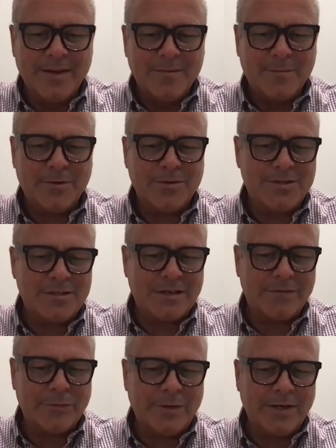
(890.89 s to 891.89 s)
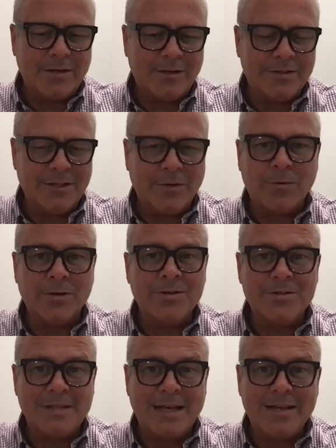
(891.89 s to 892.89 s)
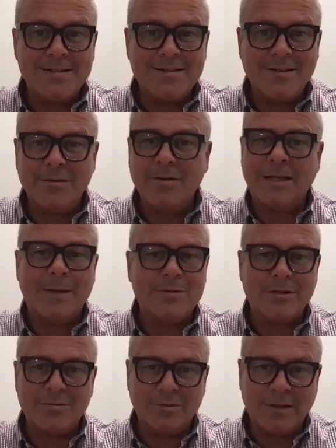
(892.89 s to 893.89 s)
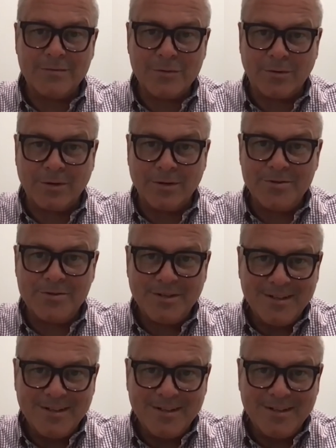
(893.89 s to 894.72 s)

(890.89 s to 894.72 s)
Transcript: produces every week called the Orange Zest. You know, Lab Central loves orange.